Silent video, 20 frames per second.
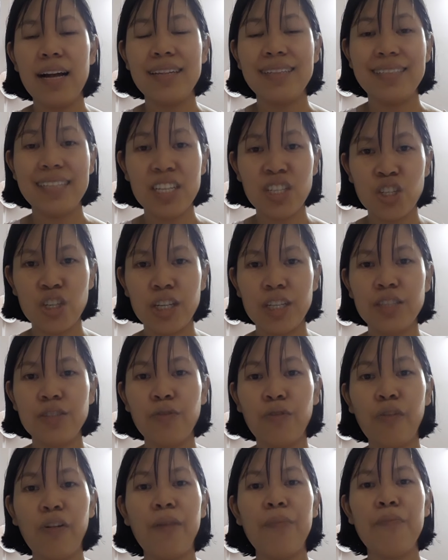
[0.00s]
dishes
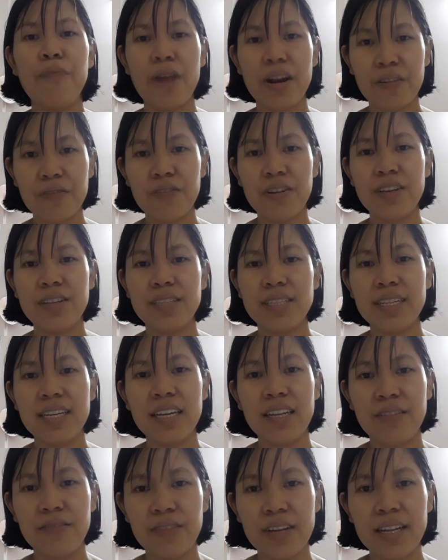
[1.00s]
for breakfast
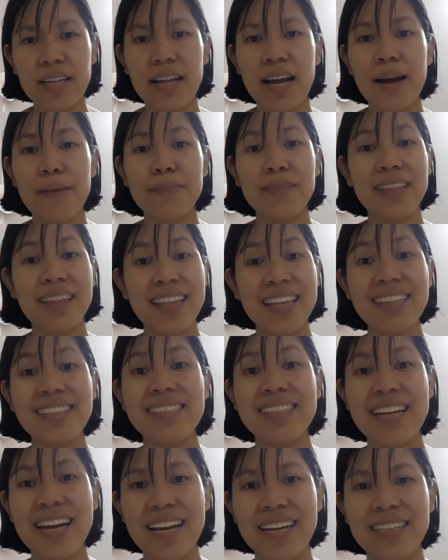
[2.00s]
in Vietnam these
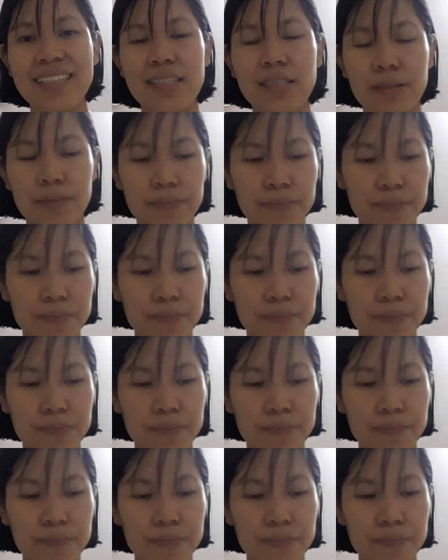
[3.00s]
days.